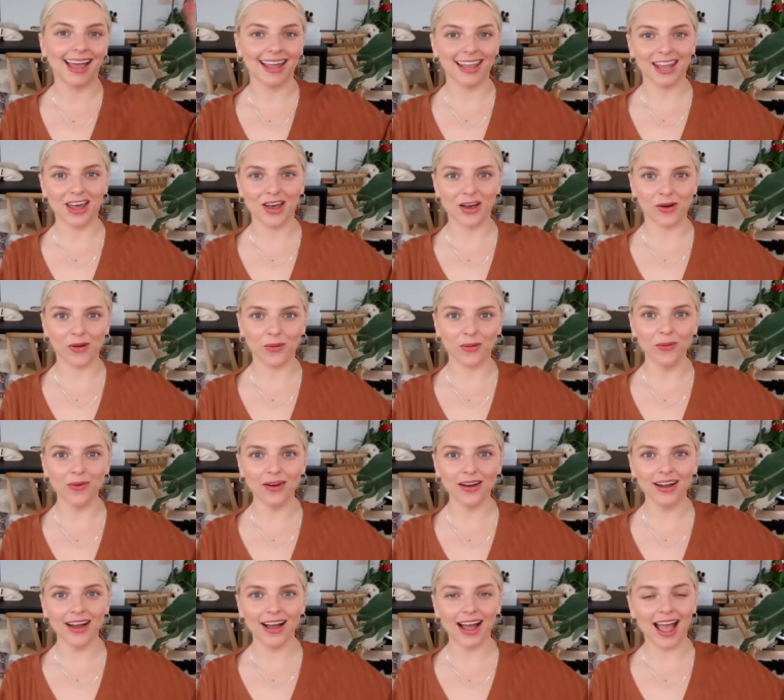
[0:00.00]

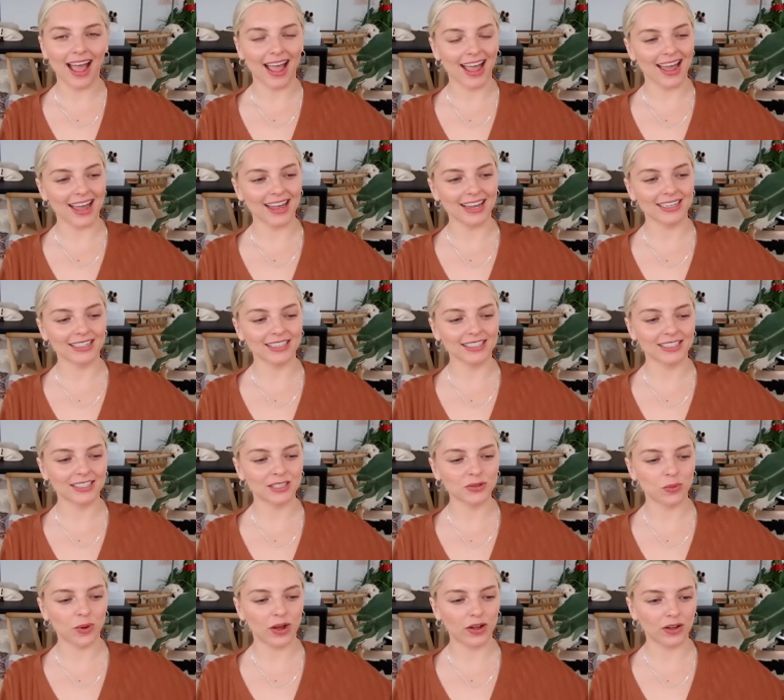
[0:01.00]
Hello
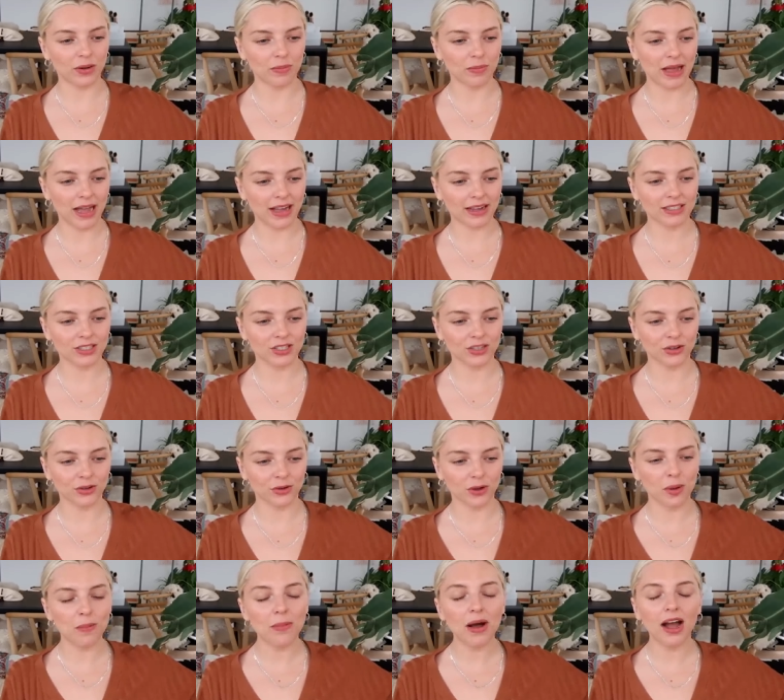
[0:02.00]
and welcome back
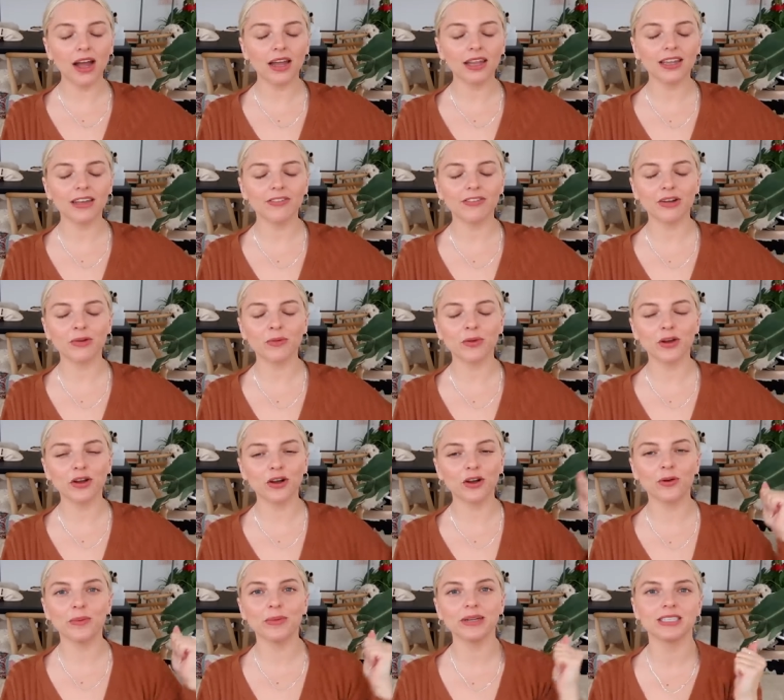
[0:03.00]
to my living
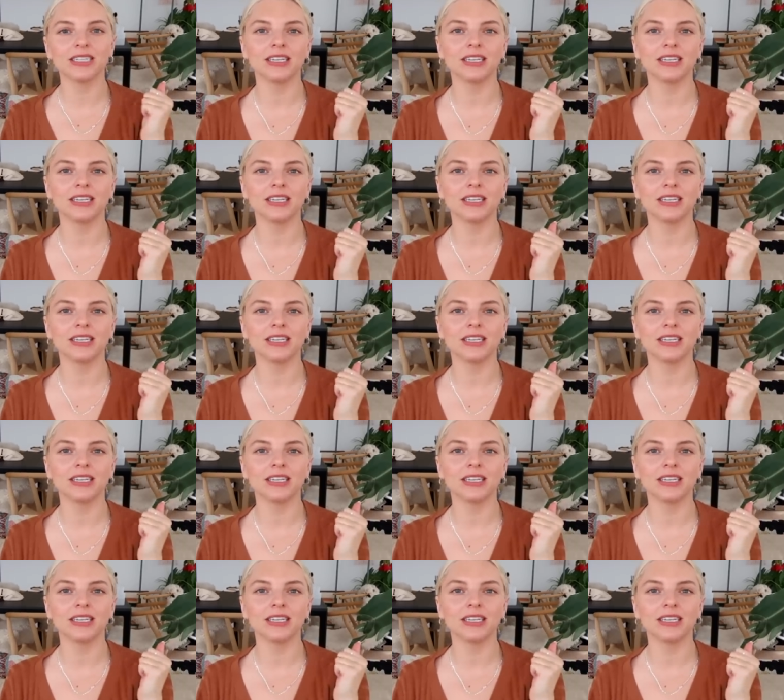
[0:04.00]
room.